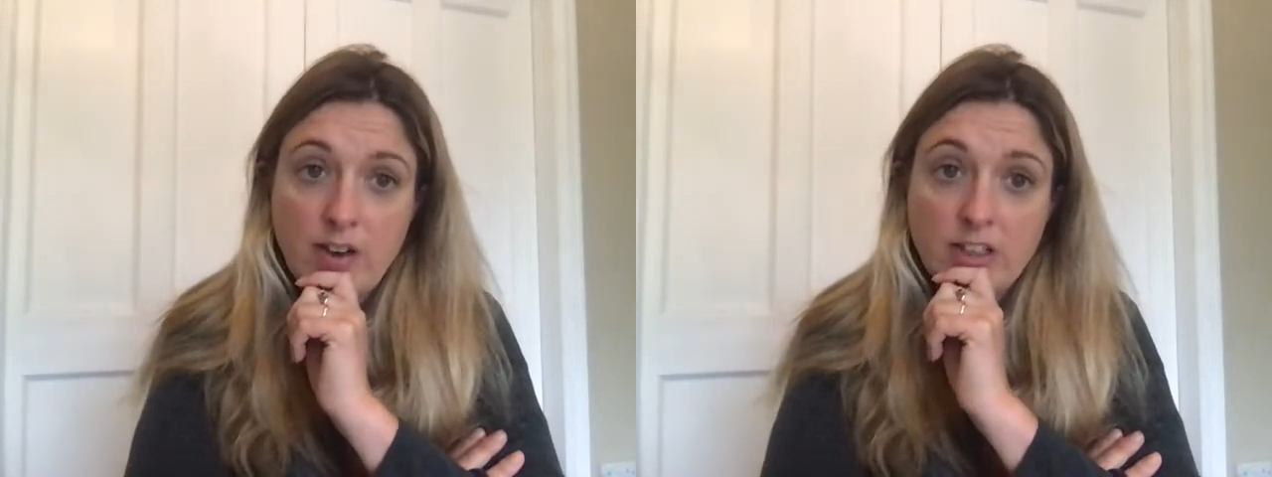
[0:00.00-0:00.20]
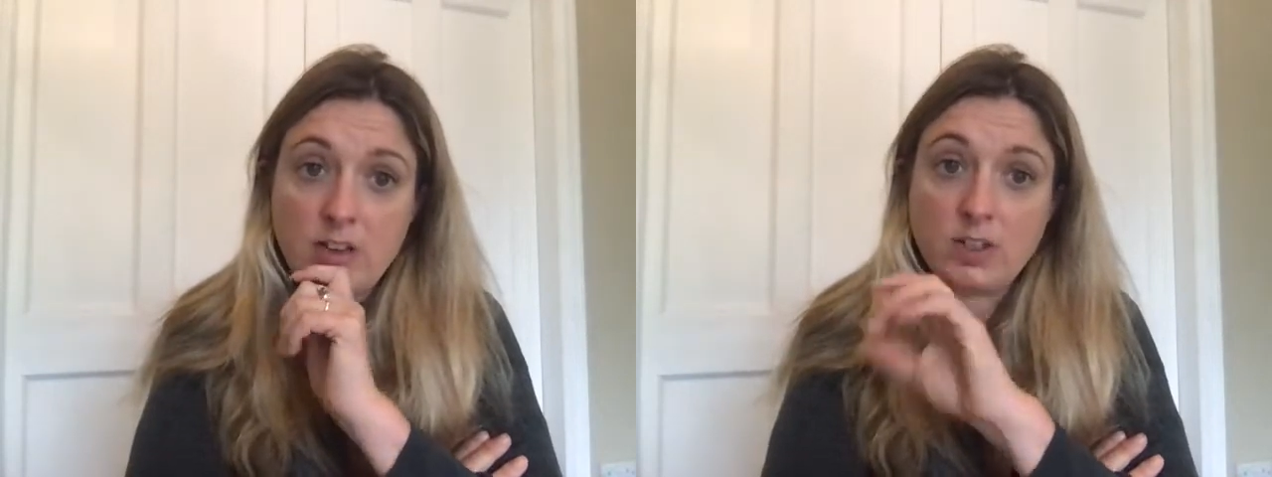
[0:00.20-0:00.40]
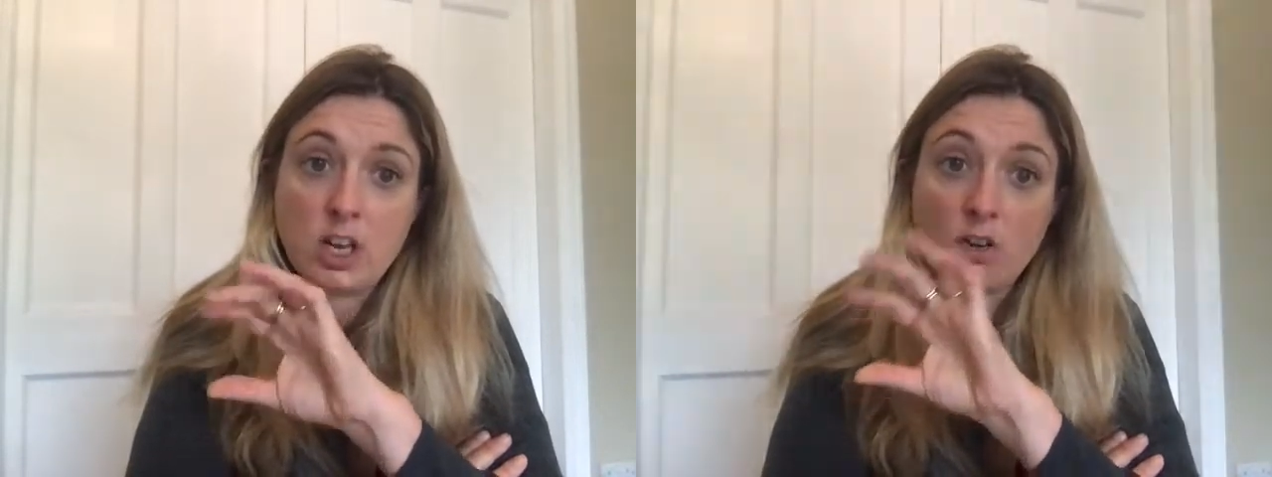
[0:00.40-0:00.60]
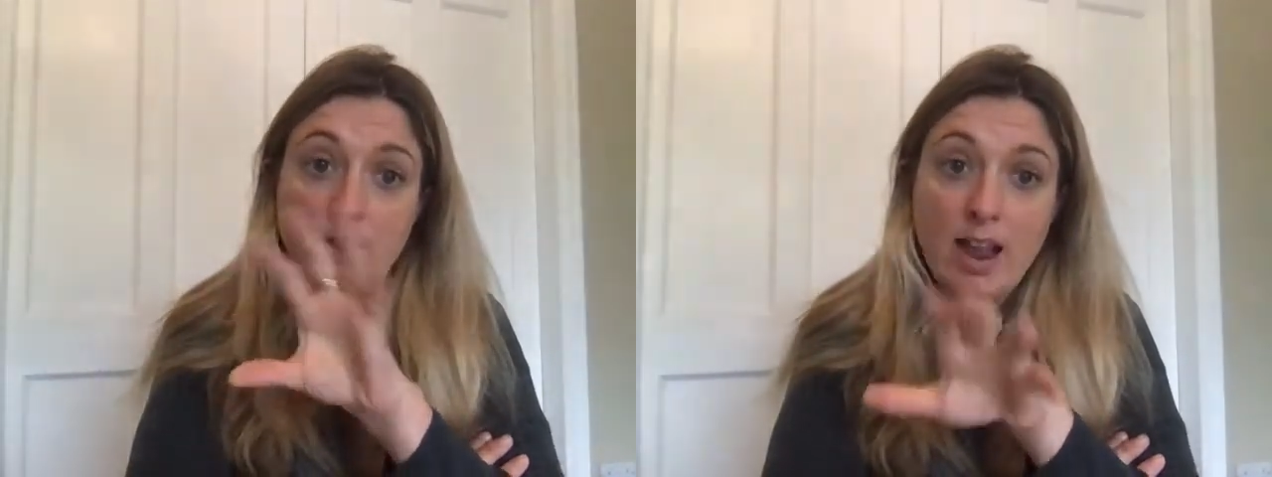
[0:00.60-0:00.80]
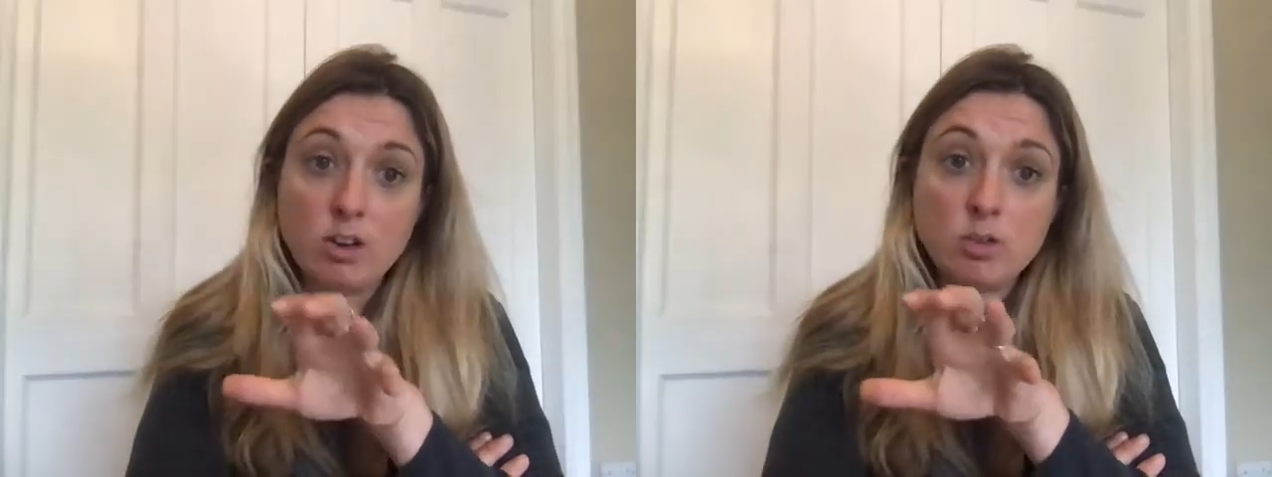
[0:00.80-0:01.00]
activity
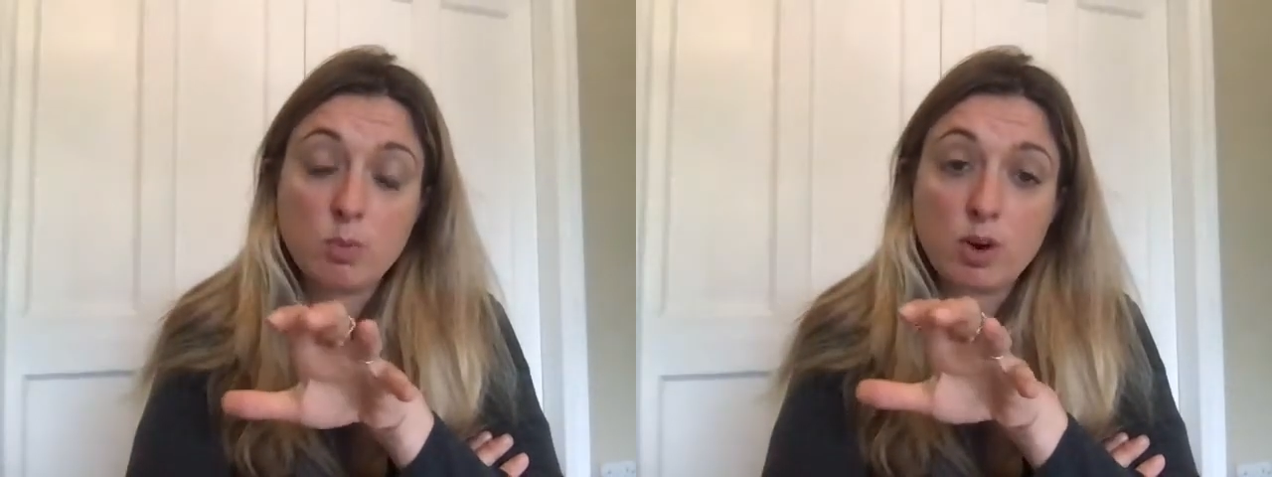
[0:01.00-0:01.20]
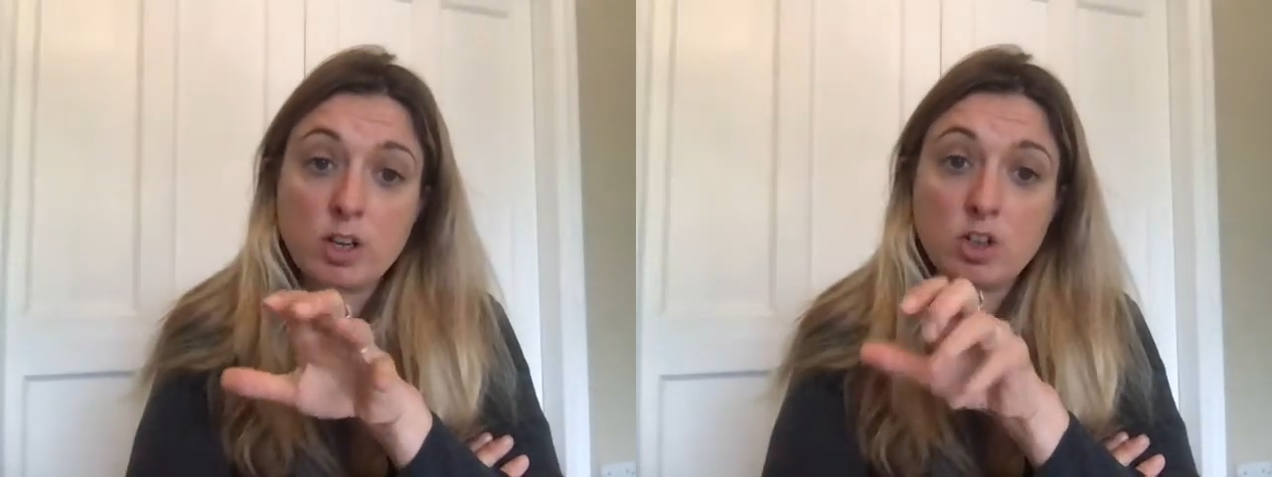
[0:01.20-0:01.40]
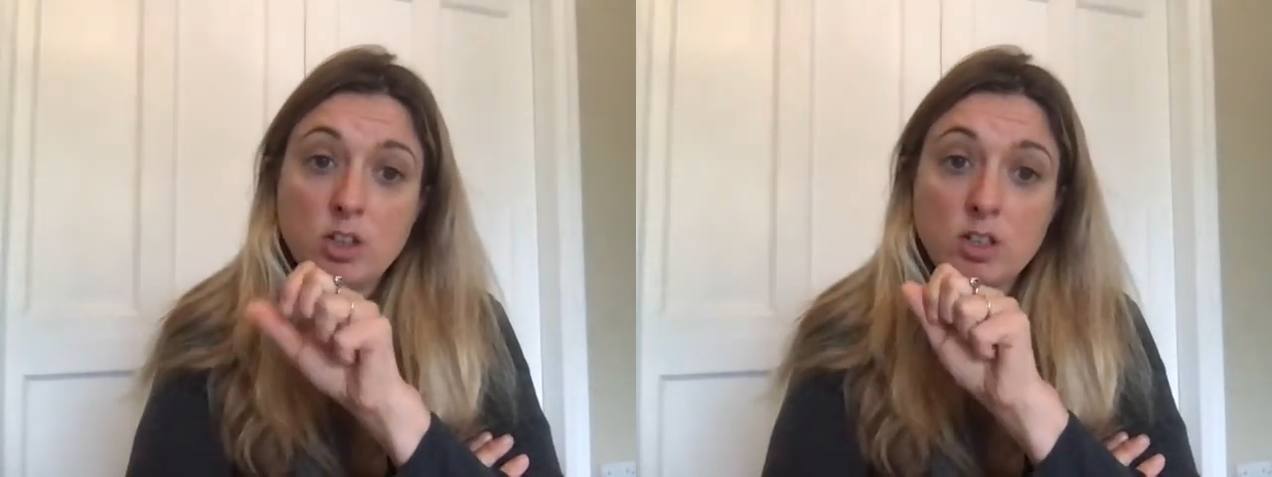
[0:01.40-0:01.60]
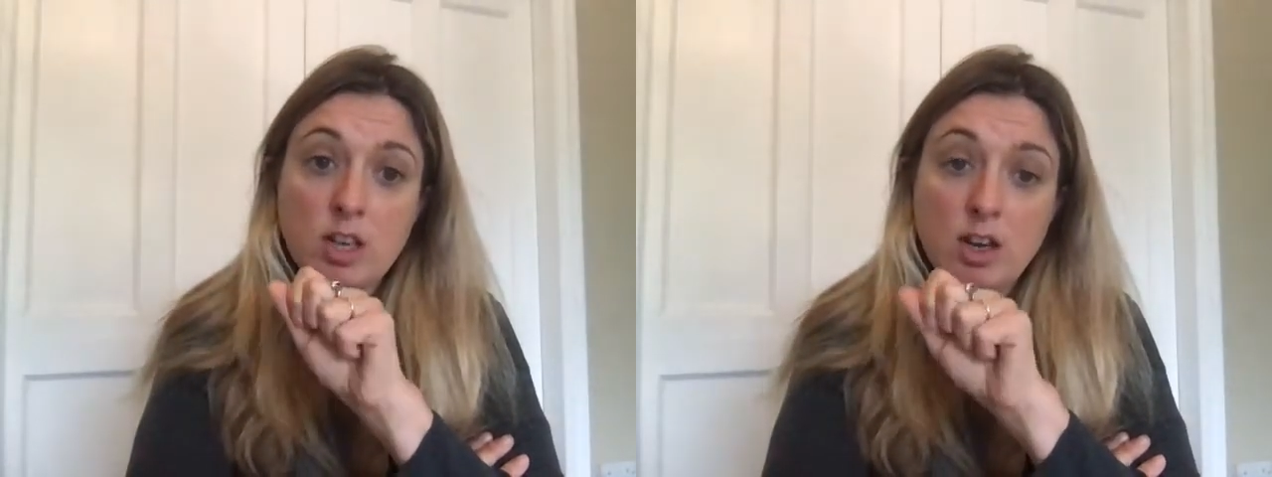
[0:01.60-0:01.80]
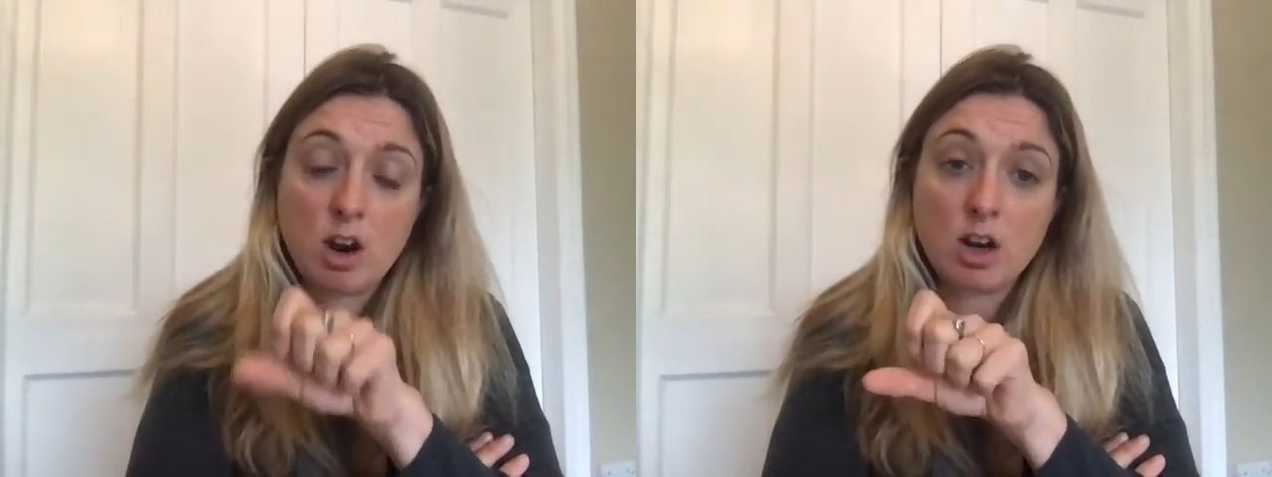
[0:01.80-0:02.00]
around mortgages
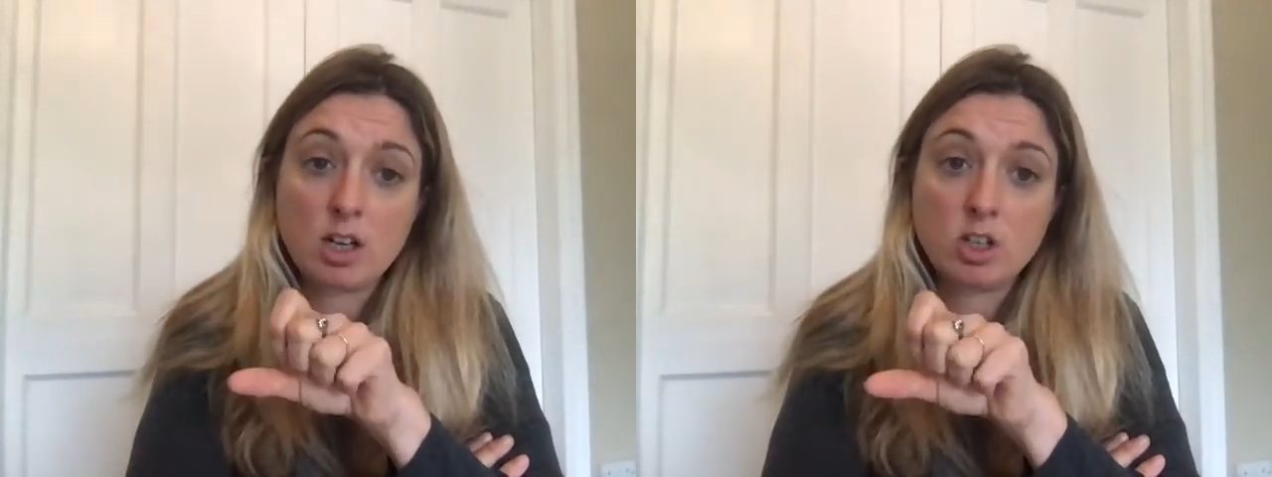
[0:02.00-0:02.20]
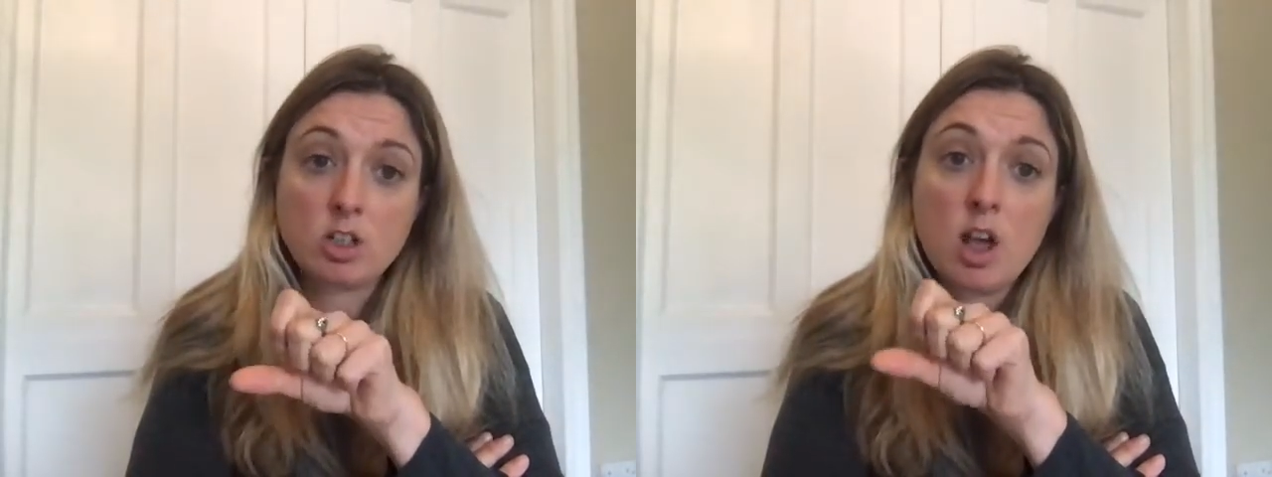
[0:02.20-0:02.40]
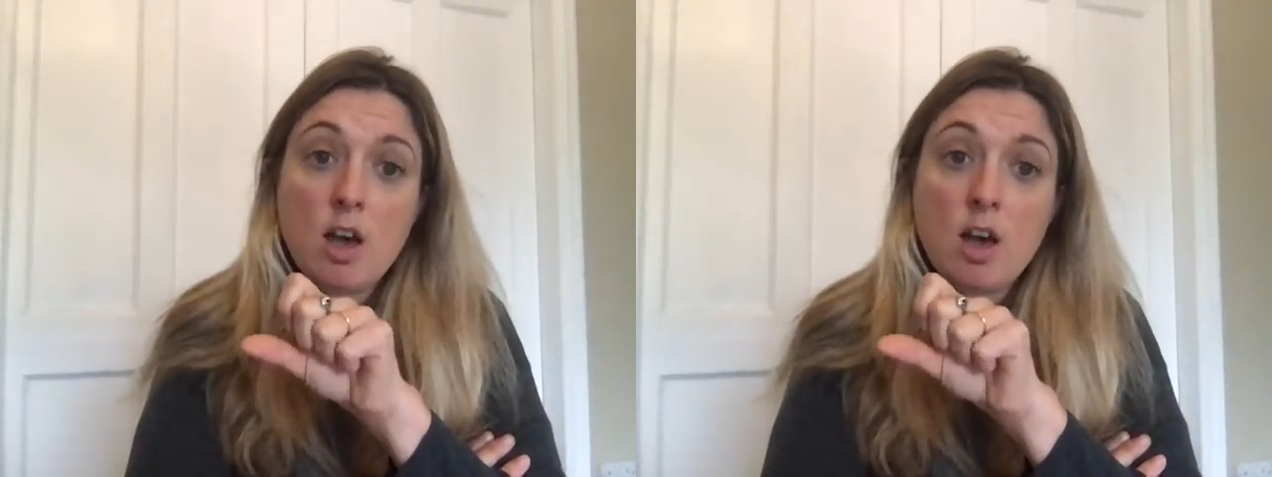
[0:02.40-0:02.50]
in Ireland